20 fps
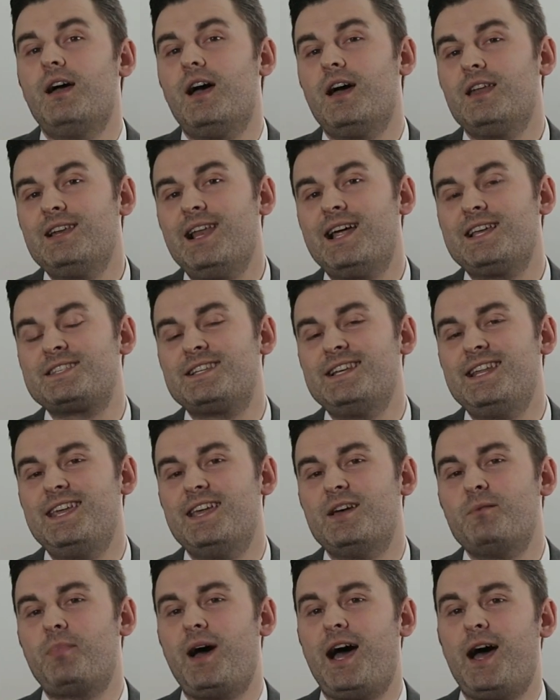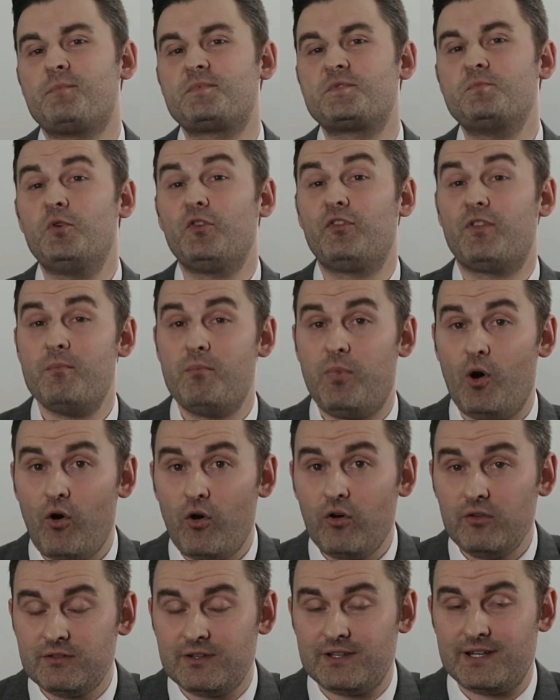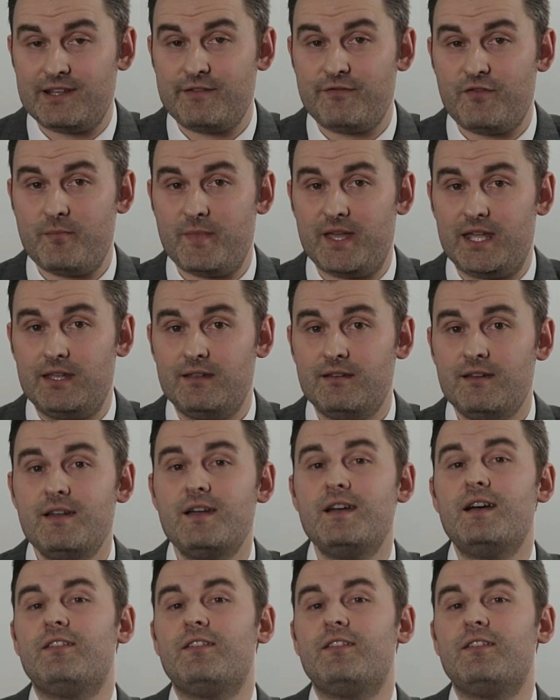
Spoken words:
And lastly, and perhaps most importantly for me,